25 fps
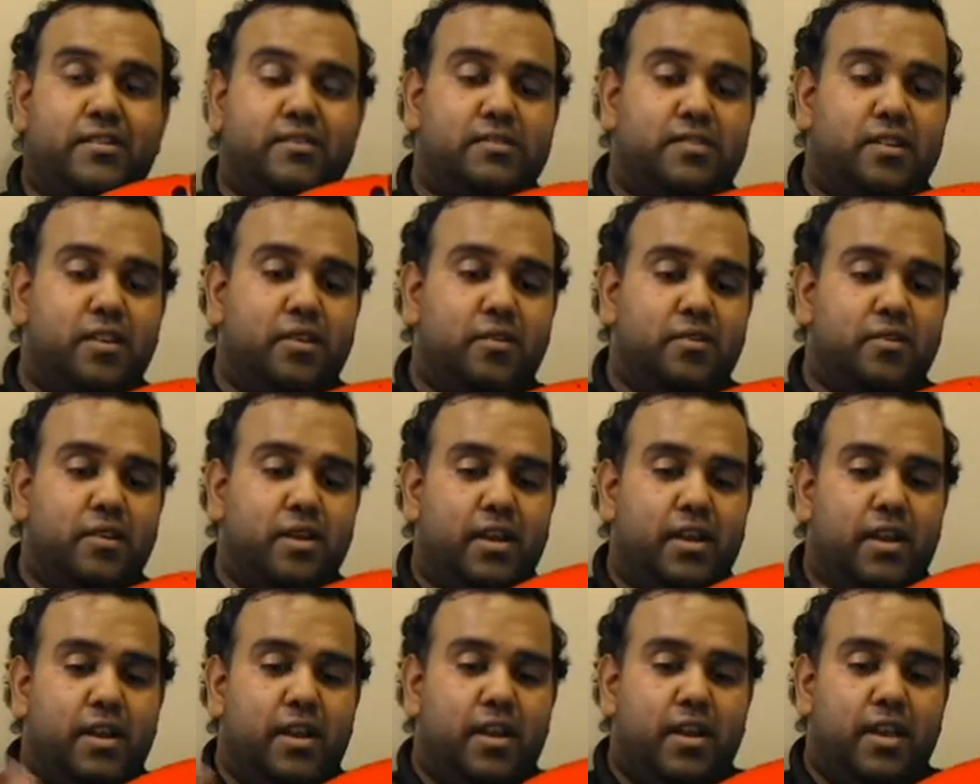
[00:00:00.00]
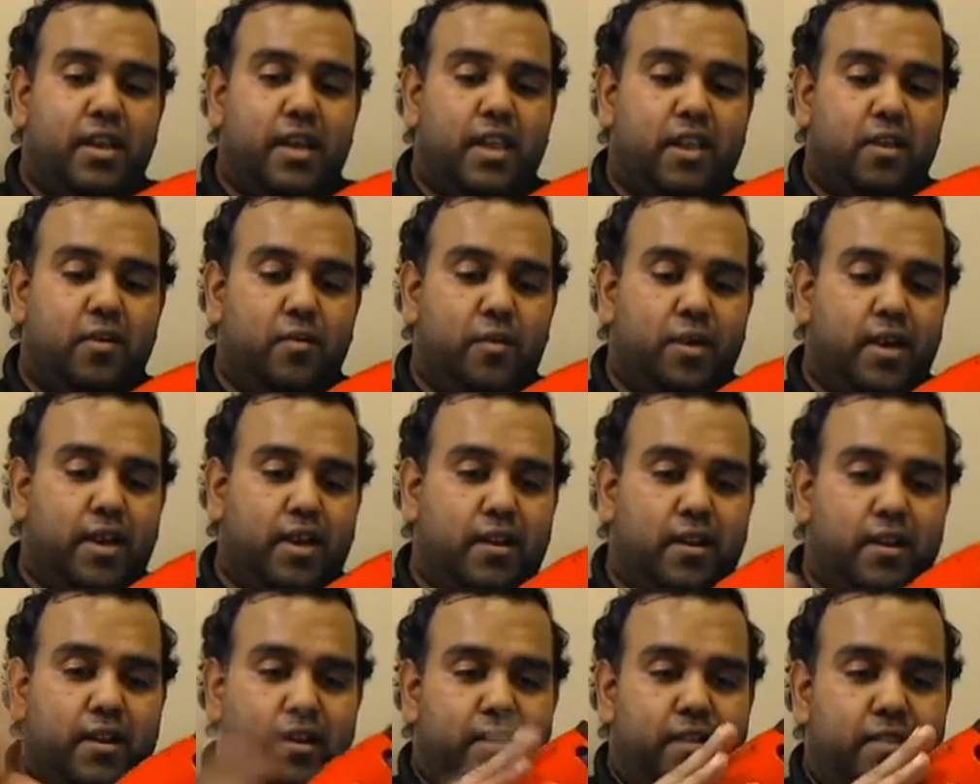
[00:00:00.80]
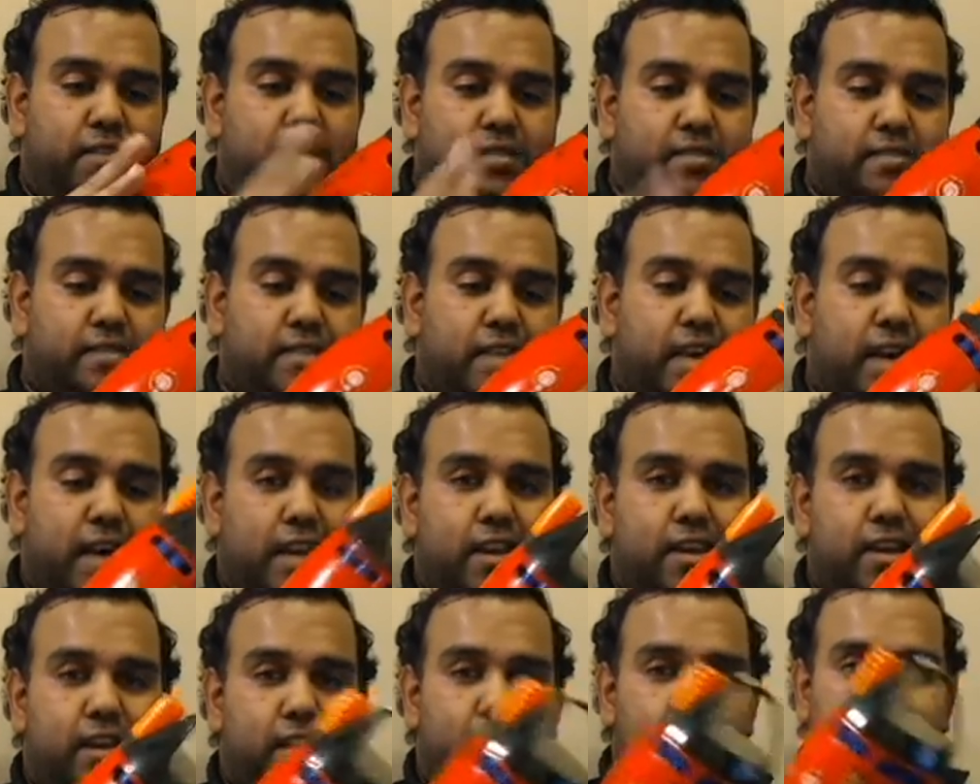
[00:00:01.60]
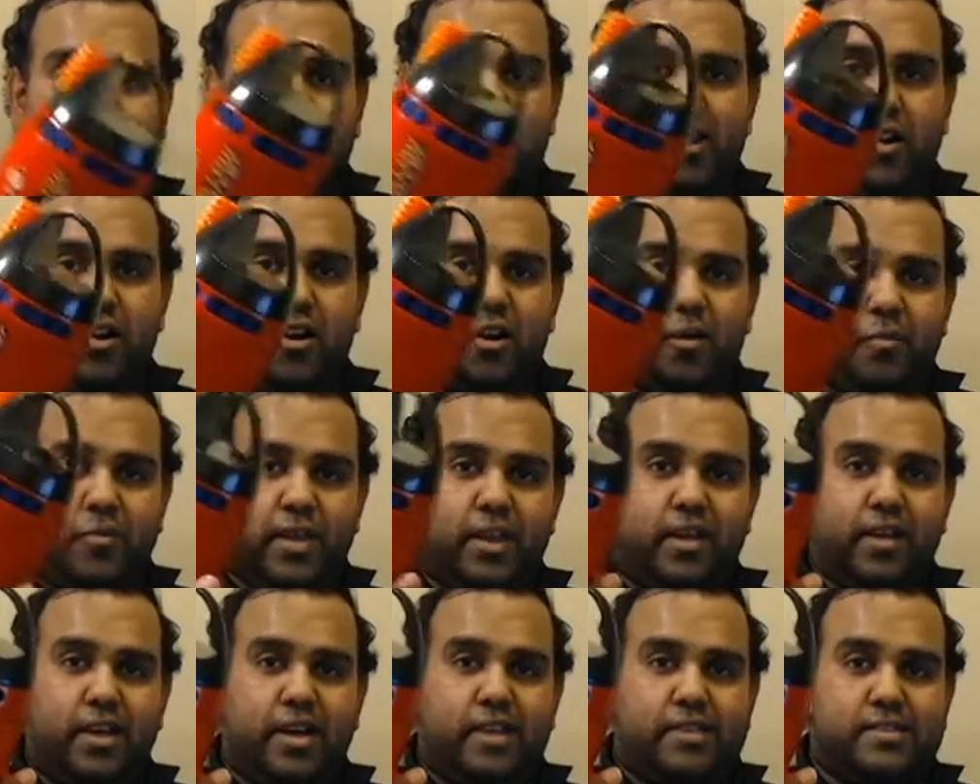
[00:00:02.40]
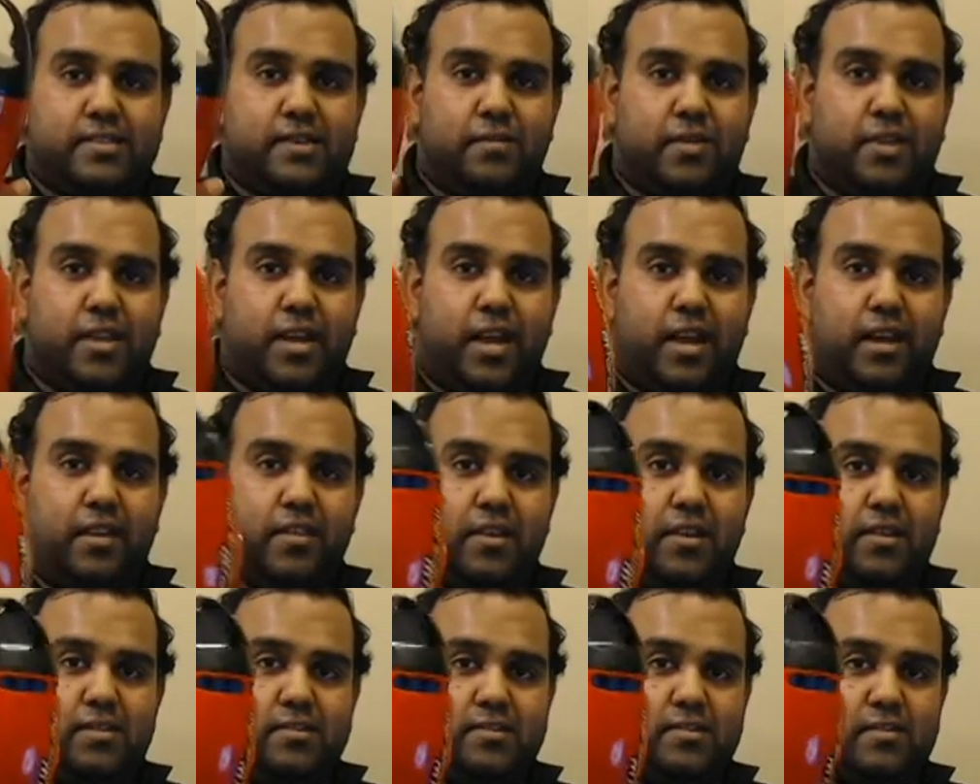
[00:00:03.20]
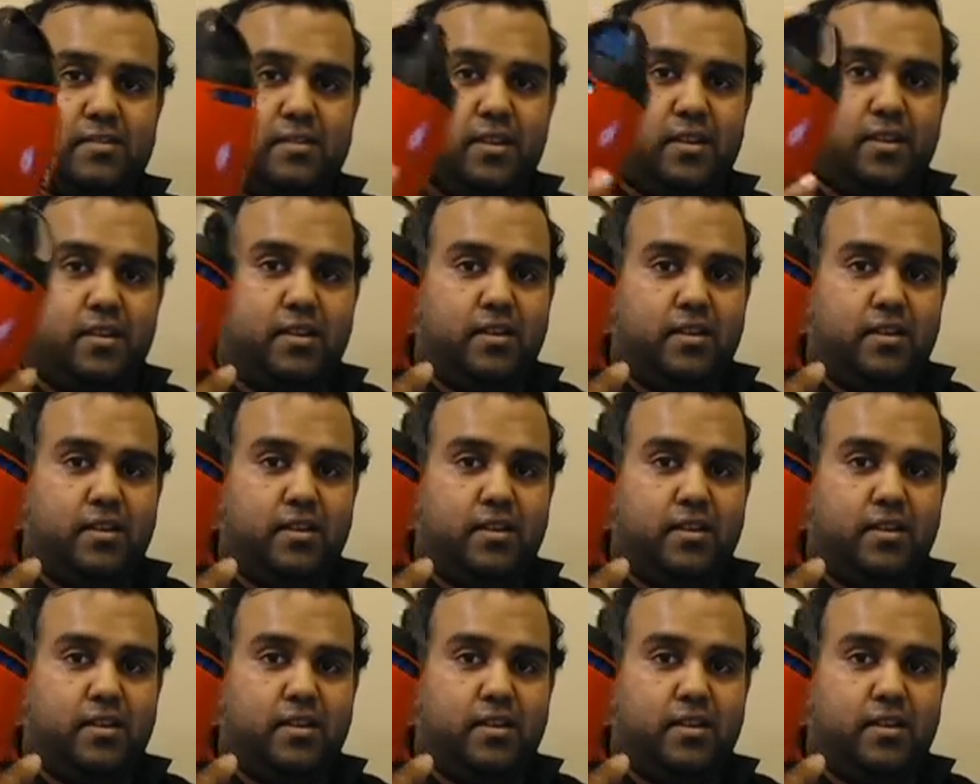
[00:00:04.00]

So anyway, there's that. I hope y'all got something out of this.